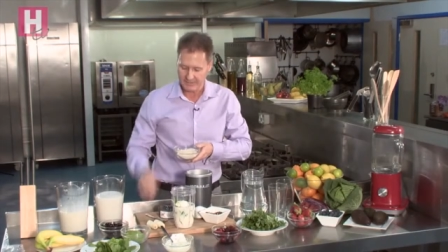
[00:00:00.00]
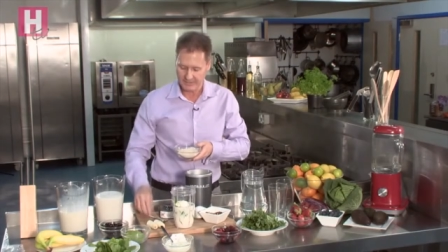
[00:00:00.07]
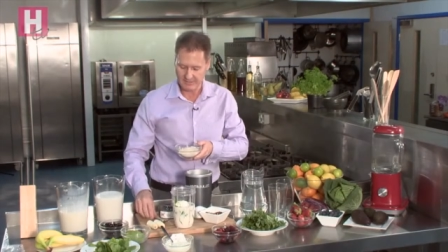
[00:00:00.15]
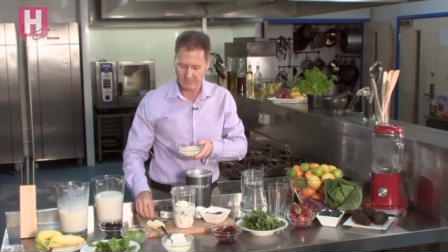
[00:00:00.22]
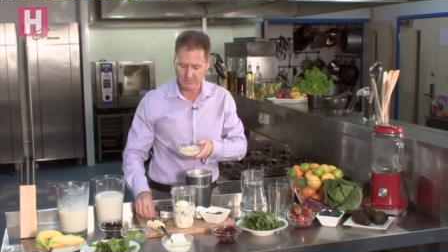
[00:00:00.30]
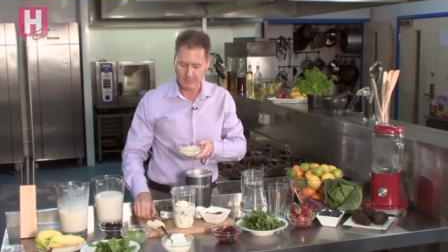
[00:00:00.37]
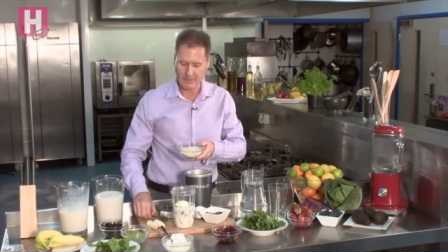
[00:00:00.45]
Now
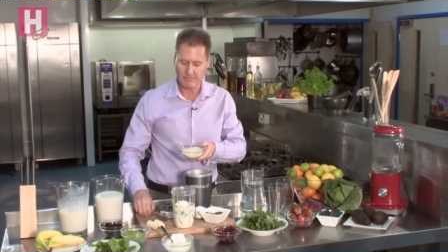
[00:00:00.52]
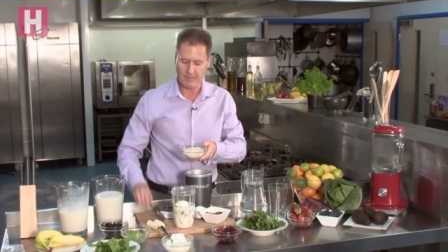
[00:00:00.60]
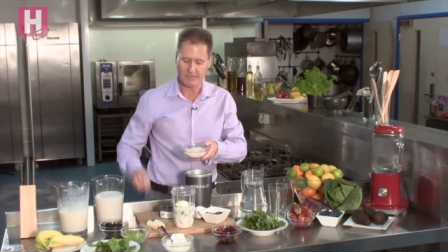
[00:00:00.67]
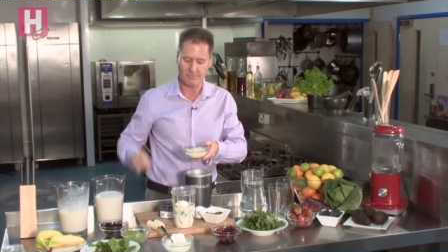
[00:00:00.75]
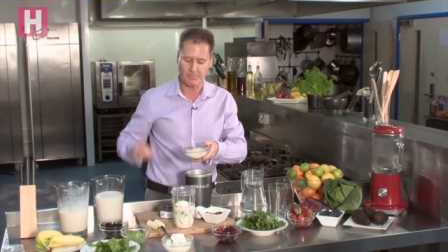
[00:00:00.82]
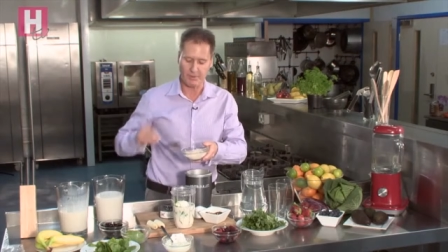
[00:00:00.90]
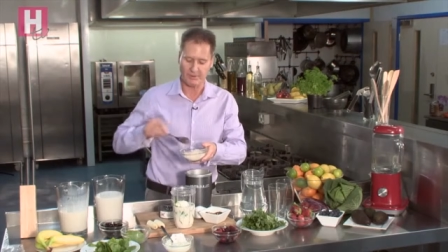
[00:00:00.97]
this
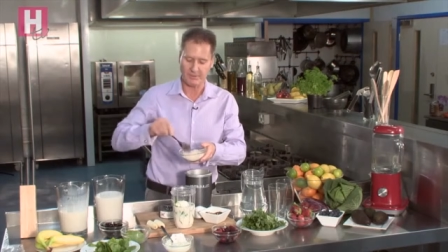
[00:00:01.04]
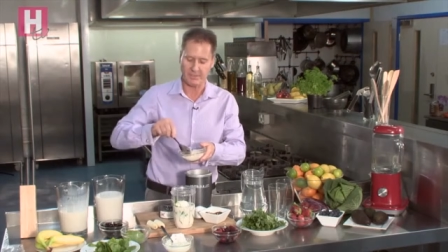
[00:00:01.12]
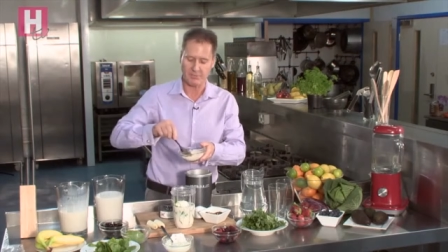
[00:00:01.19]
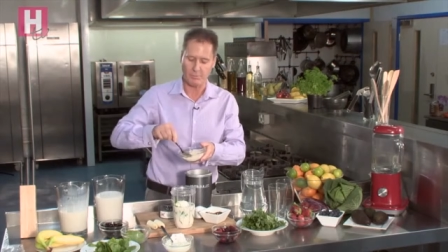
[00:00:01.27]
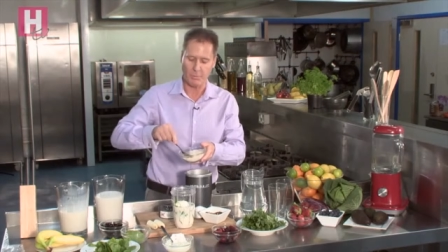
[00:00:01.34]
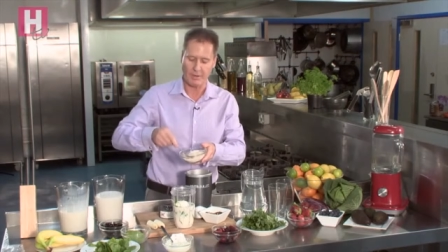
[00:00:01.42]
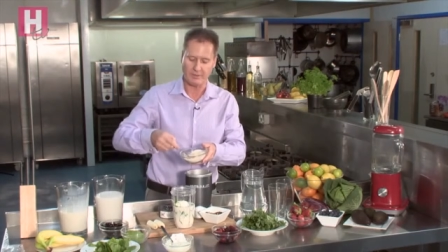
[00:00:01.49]
plant-based protein
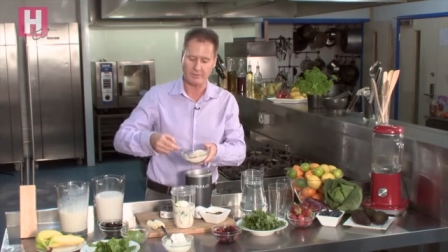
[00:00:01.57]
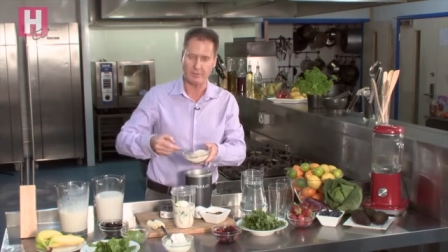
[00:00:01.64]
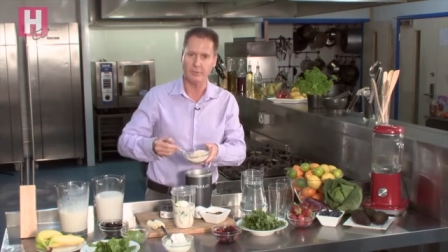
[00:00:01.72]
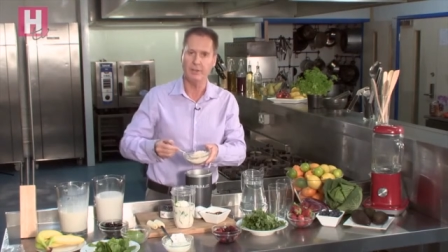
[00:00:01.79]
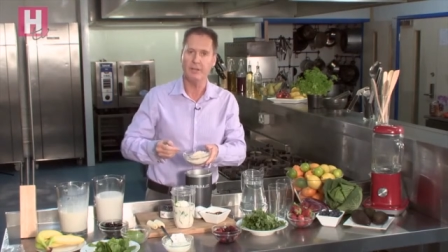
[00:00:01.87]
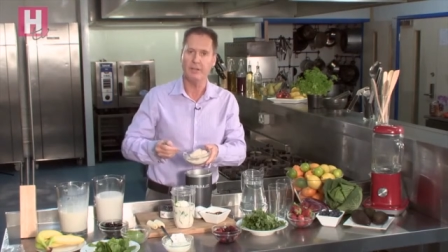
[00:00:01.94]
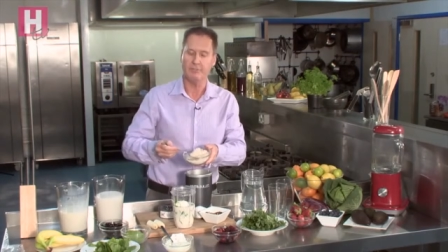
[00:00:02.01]
is wonderful
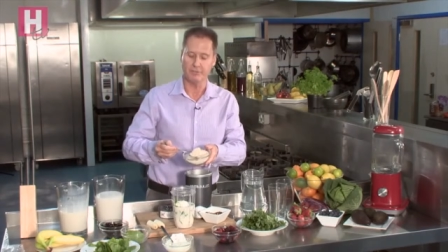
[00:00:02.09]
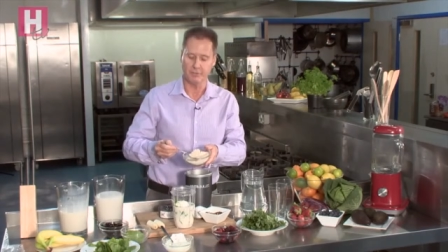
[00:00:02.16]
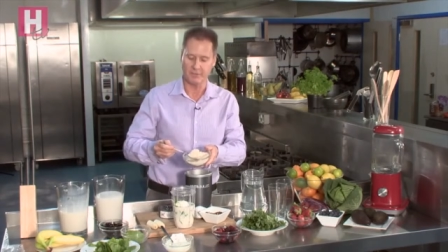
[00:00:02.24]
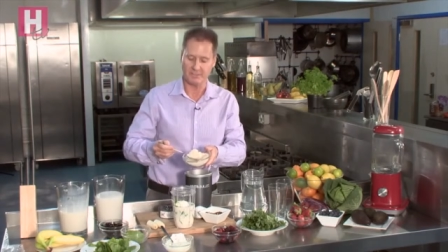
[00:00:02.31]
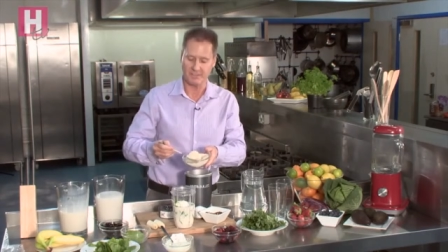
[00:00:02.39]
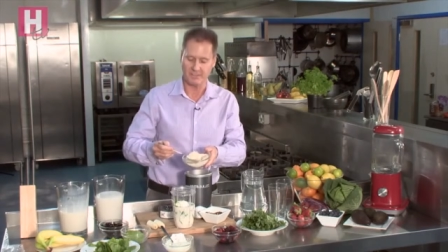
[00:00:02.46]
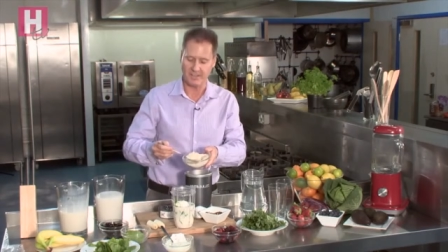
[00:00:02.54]

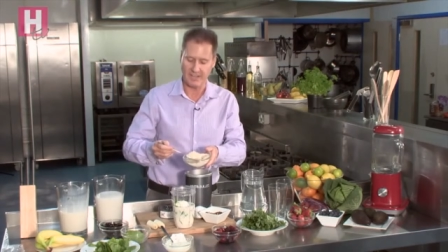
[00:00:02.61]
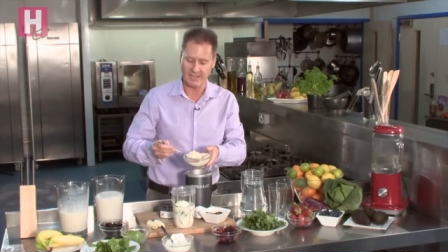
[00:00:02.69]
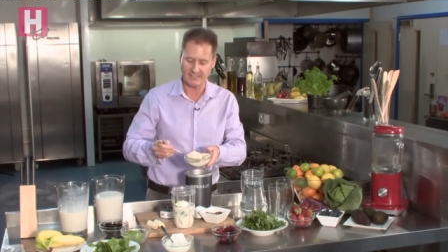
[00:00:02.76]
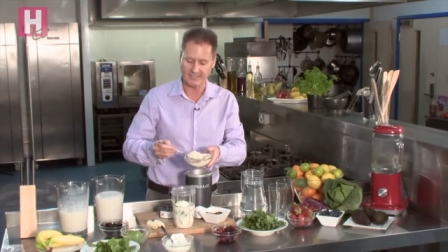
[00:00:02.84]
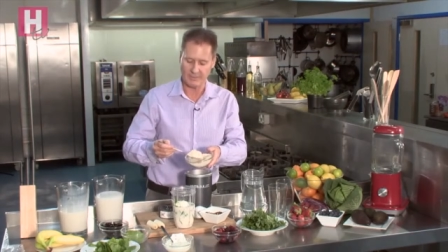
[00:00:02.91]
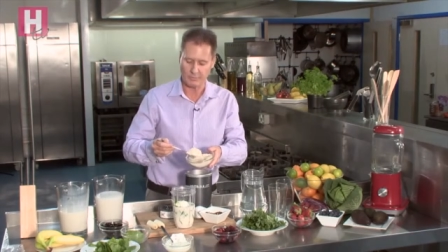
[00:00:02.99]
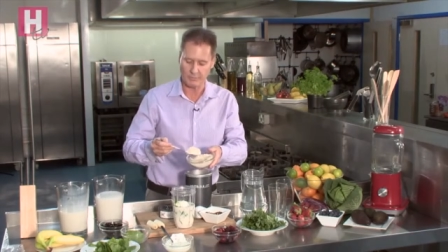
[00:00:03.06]
for
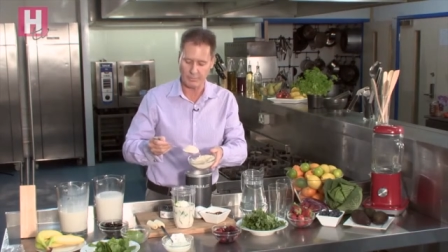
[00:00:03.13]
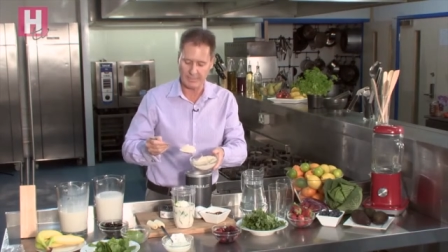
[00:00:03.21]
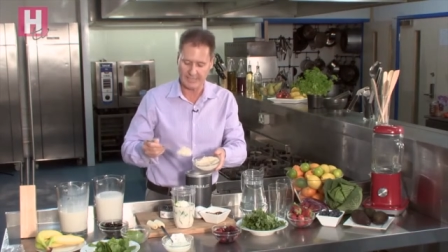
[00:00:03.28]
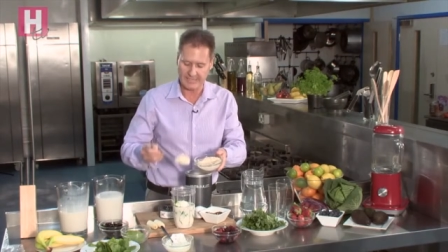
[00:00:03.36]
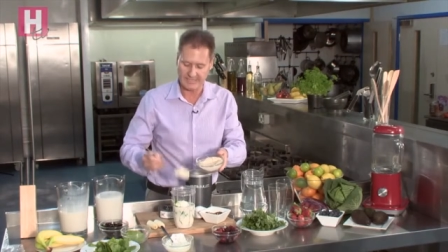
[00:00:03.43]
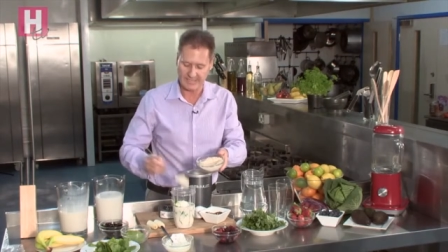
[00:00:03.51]
satiety. It really